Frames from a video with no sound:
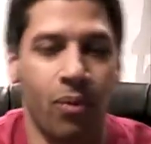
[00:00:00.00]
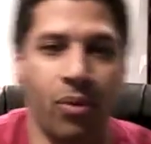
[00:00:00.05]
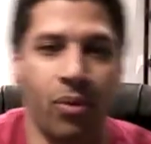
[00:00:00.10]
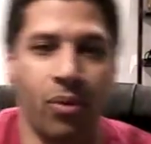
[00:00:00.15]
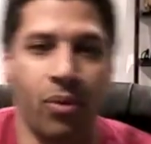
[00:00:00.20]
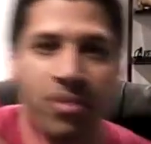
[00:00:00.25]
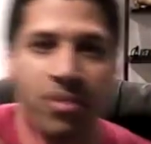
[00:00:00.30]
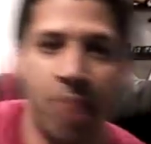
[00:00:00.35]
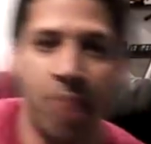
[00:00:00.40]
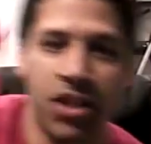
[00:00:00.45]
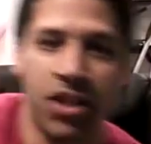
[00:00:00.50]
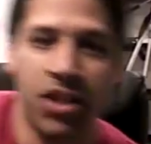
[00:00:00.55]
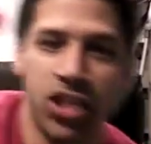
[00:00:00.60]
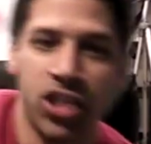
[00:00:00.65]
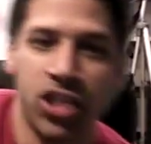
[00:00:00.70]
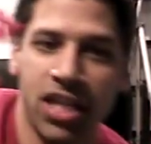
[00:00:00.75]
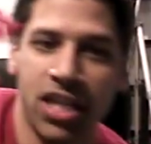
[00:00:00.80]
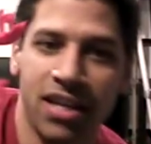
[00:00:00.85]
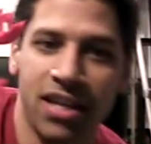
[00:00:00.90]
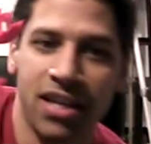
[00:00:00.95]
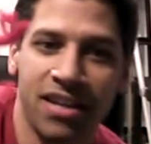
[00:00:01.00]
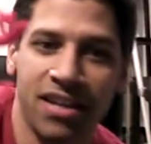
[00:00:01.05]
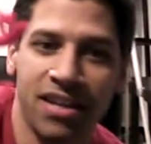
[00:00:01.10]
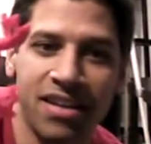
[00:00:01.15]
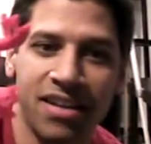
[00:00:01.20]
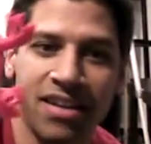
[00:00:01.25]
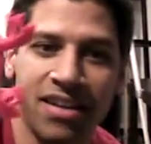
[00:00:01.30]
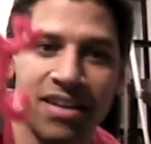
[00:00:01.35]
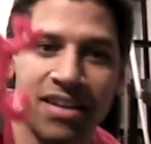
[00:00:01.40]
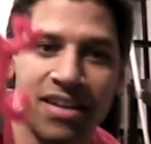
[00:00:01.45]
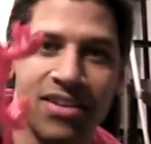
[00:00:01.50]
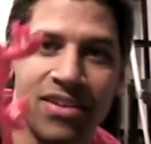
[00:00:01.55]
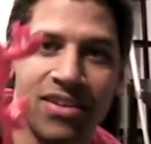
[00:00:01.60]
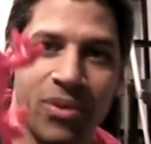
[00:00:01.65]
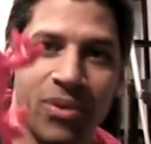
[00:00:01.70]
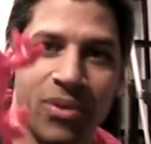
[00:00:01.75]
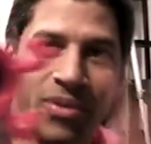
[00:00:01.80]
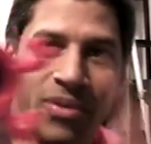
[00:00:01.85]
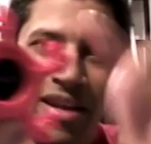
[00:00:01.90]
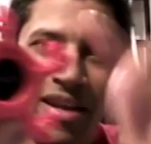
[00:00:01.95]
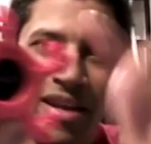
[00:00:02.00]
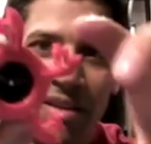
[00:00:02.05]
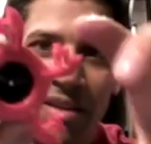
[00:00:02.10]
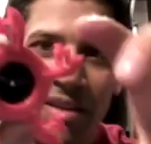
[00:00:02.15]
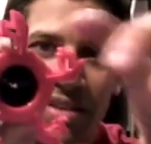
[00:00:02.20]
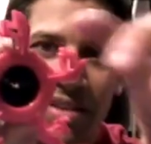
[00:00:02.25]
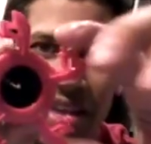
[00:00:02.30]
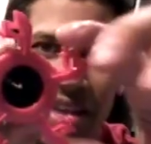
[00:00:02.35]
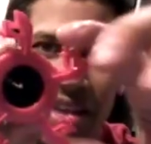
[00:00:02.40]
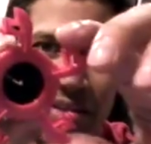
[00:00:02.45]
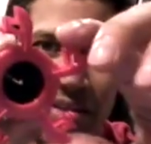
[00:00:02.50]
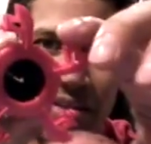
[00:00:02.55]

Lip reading: was a benchy, so it's got a